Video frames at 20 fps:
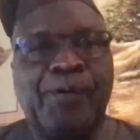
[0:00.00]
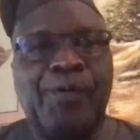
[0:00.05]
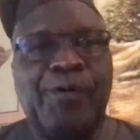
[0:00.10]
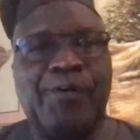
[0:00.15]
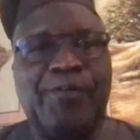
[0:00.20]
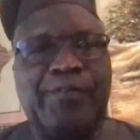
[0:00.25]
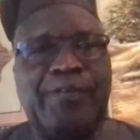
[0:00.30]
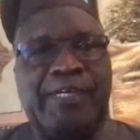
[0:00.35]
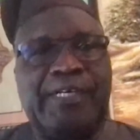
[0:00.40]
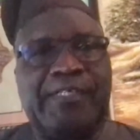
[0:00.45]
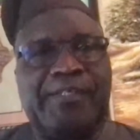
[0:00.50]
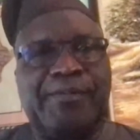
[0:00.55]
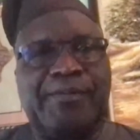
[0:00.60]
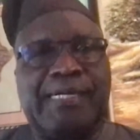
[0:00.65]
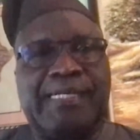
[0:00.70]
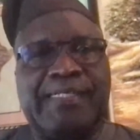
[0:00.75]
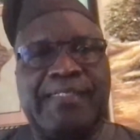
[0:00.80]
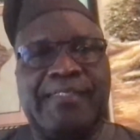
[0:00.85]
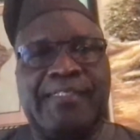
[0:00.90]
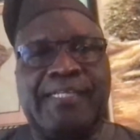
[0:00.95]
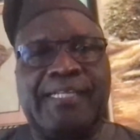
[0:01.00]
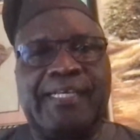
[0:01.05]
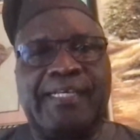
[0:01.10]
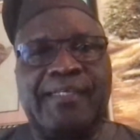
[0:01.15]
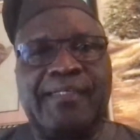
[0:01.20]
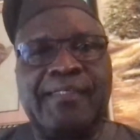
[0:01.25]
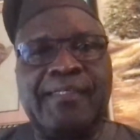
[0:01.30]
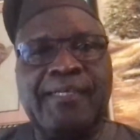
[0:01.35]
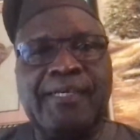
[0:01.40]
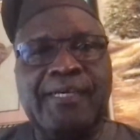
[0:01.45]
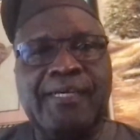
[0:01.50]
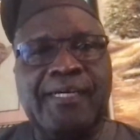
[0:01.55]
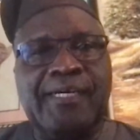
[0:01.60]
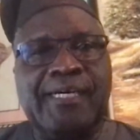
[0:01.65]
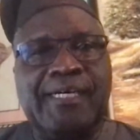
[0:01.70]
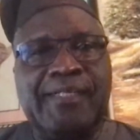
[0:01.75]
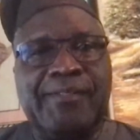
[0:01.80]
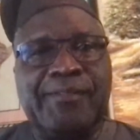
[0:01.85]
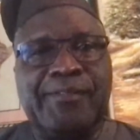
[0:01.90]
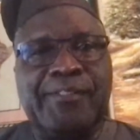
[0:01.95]
all of us who are listening
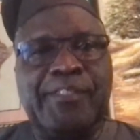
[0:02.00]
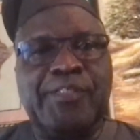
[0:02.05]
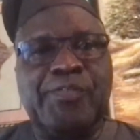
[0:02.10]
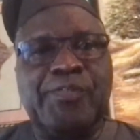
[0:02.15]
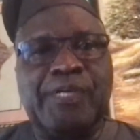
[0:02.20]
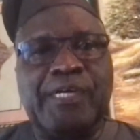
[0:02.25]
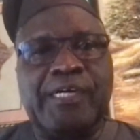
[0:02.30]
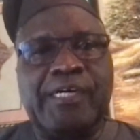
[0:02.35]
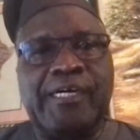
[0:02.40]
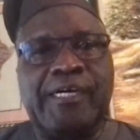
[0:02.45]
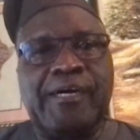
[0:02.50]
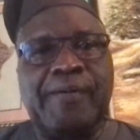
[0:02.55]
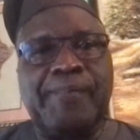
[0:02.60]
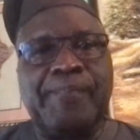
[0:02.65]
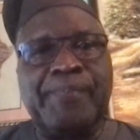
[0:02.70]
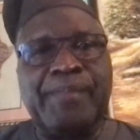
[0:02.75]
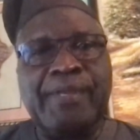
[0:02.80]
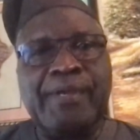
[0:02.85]
uh, to this uh,